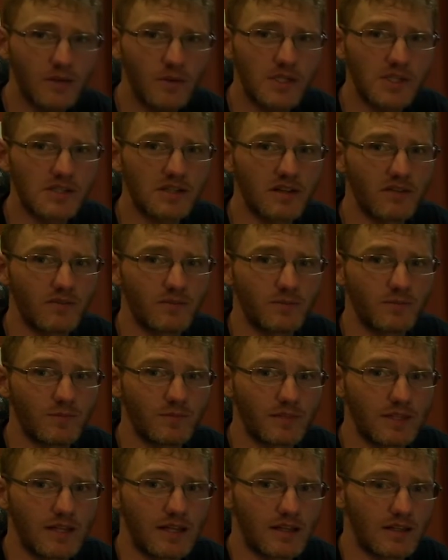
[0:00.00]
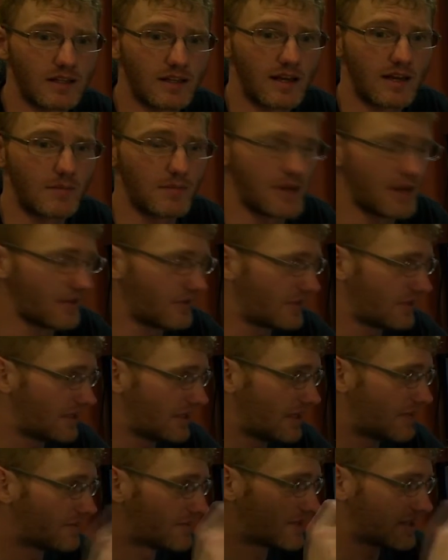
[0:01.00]
question I've gotten a lot about the
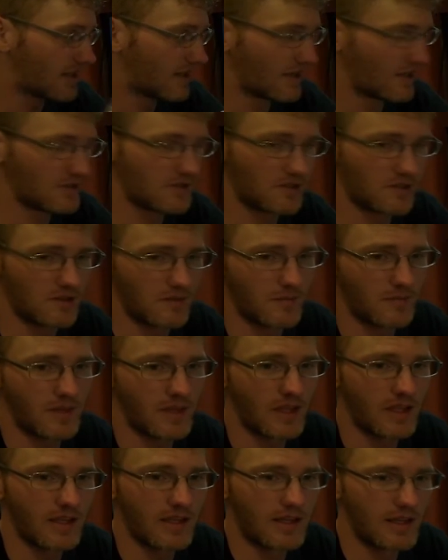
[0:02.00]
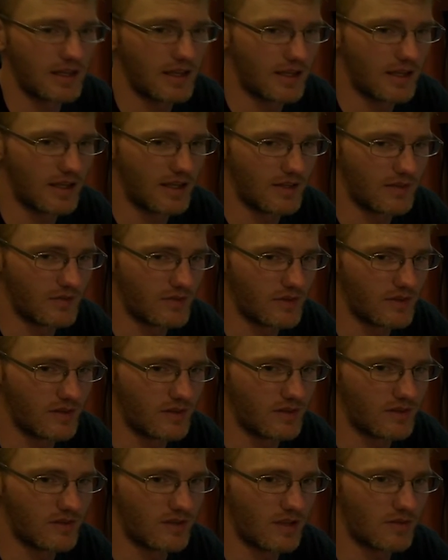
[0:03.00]
M-Touch, and
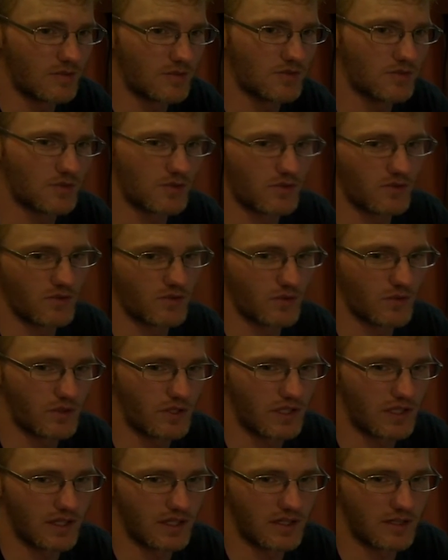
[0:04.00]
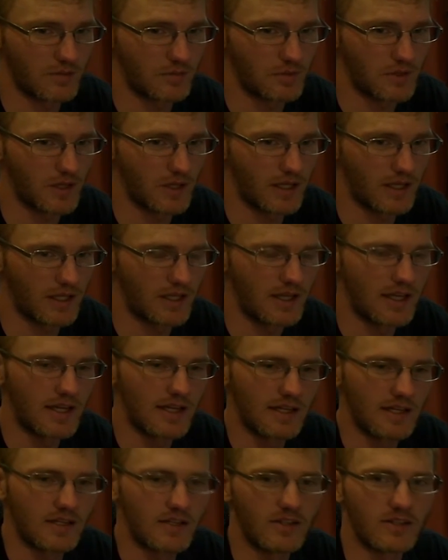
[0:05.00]
the same is true for the M-Play,
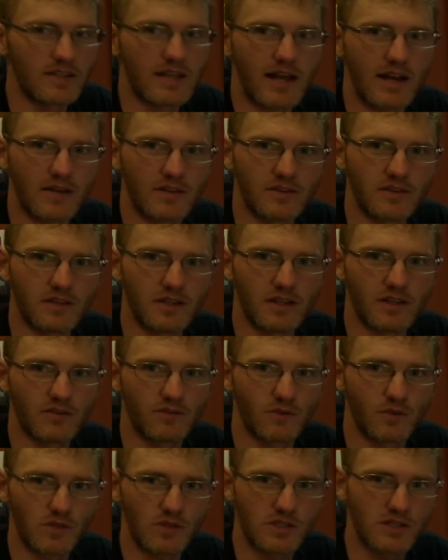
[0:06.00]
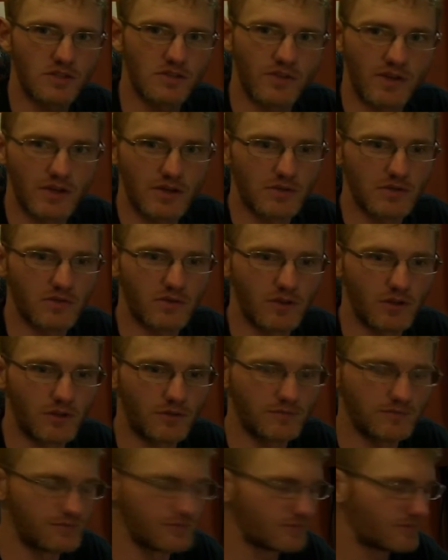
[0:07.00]
is how did the Force Touch faders
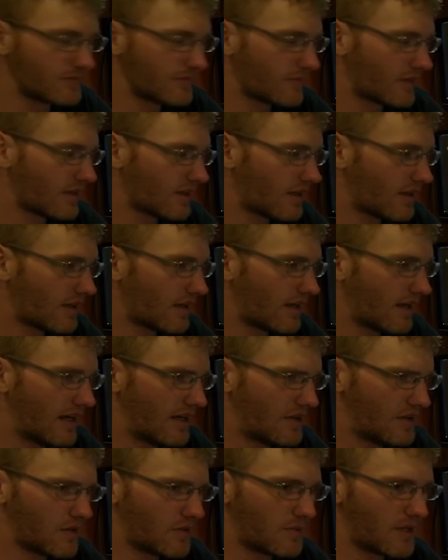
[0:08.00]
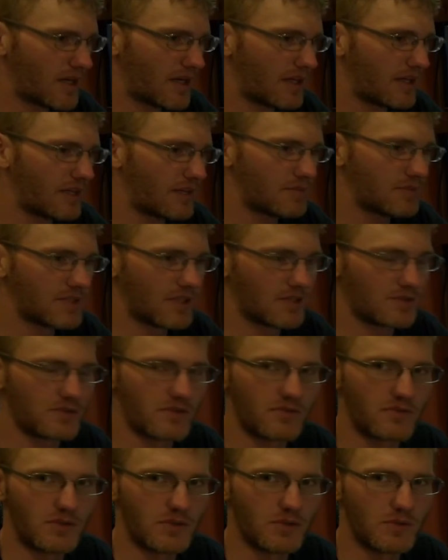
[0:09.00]
feel? I know in my M-Touch
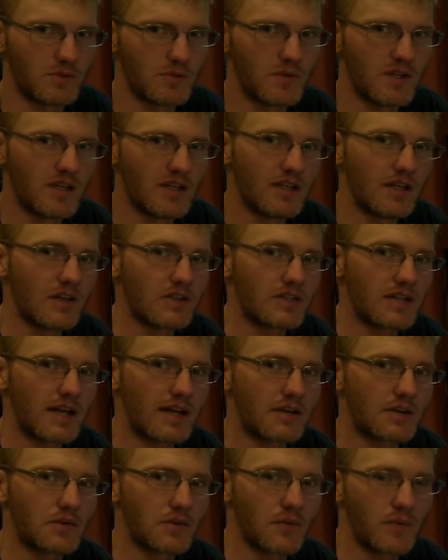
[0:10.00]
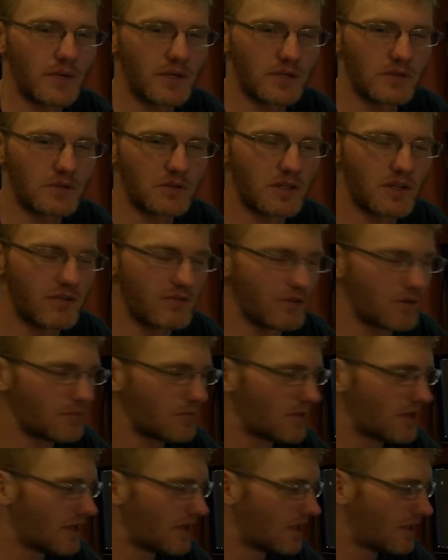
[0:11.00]
review, I was kind of critical of
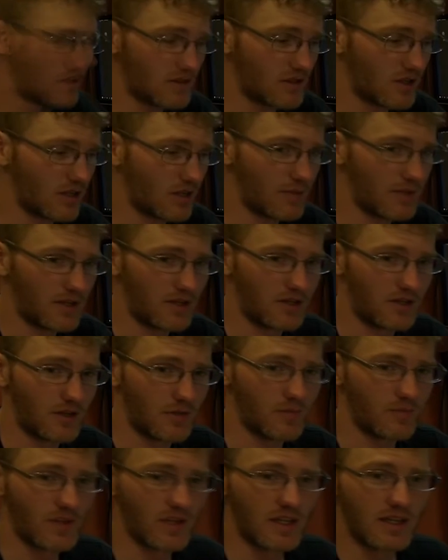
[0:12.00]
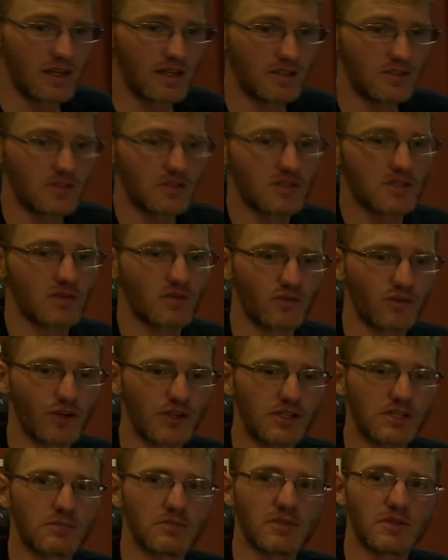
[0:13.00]
them, talking about, you know, just the
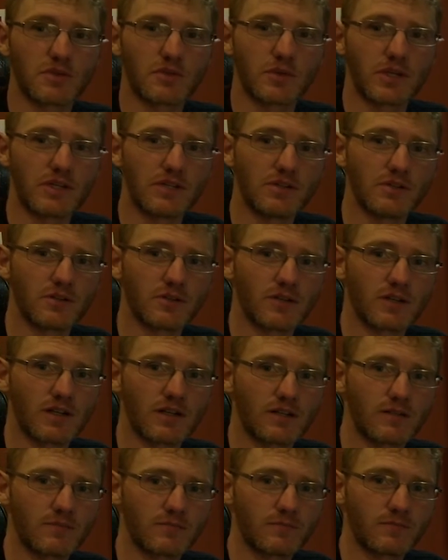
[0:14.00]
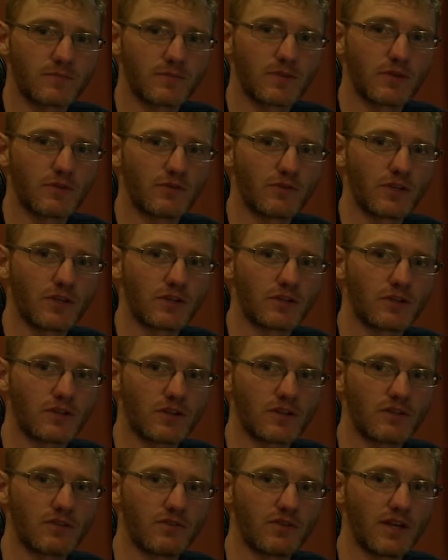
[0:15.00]
friction between your finger
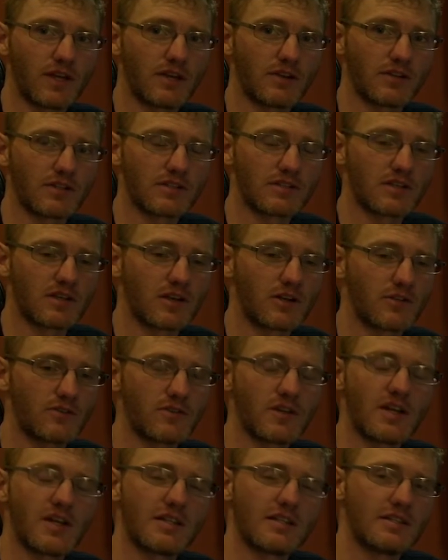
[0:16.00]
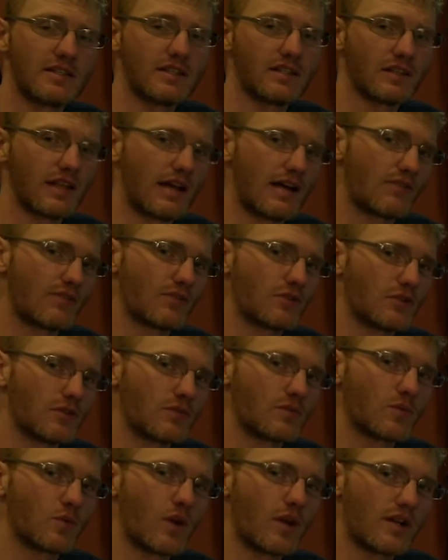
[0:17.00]
and the fader itself didn't allow for
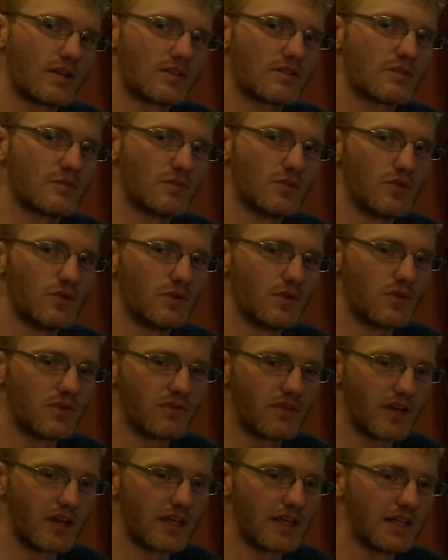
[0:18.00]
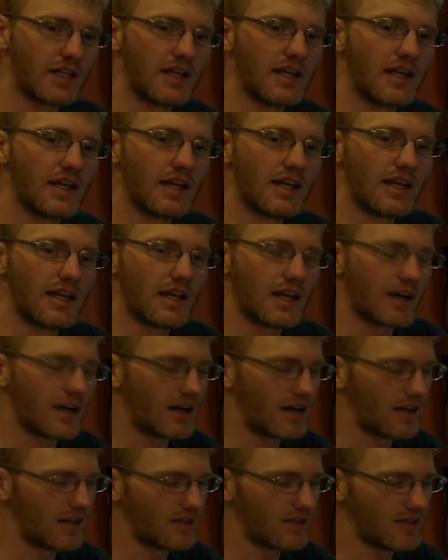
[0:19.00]
quite a smooth fade.
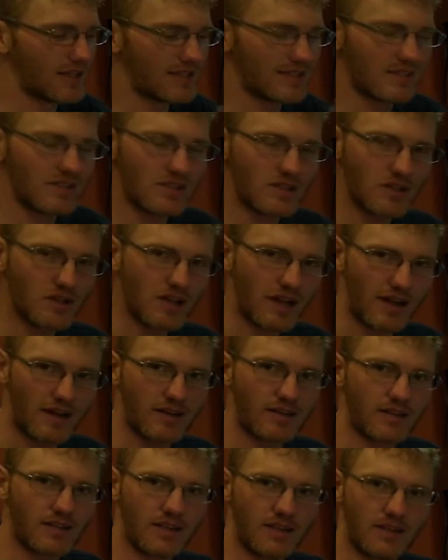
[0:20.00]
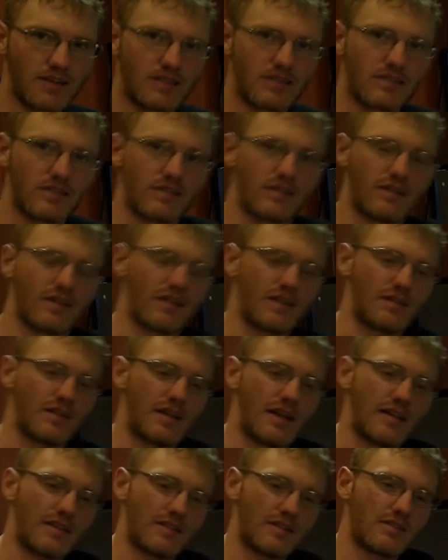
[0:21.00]
That's still kind of the case,
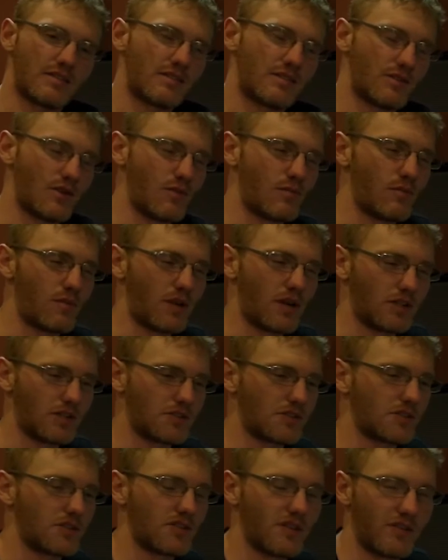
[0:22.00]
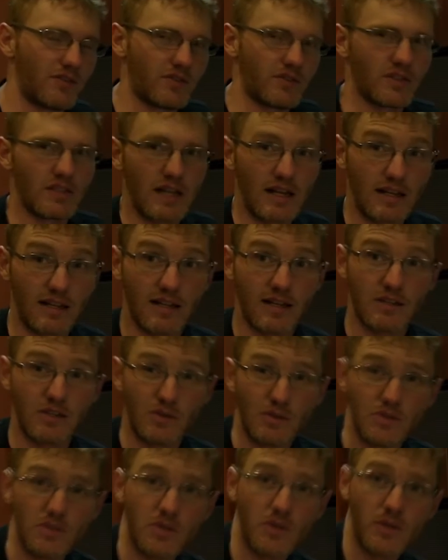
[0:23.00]
not so much. I've just kind of gotten
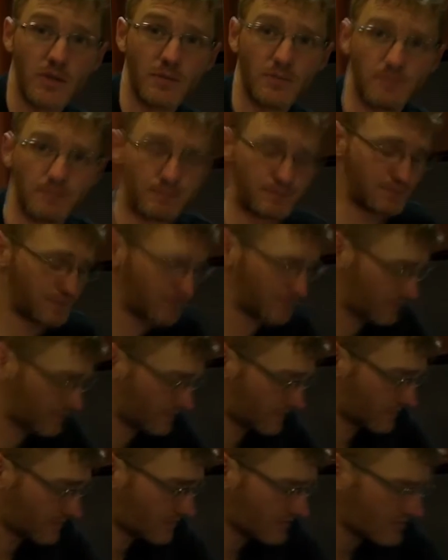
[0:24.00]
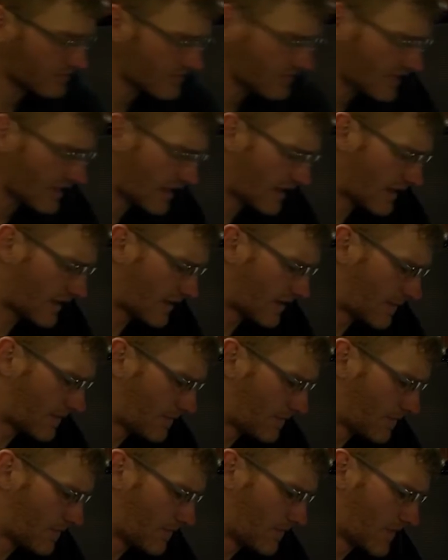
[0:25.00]
used to it.
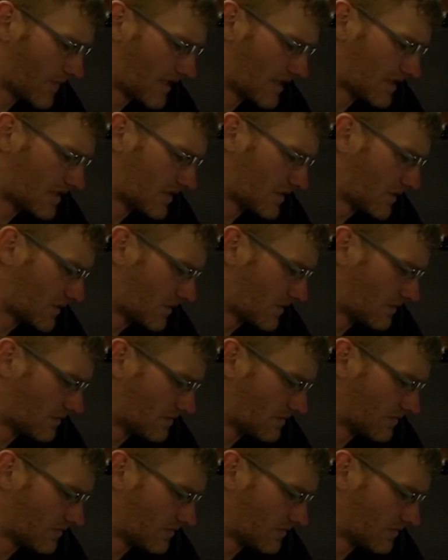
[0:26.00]
But I still,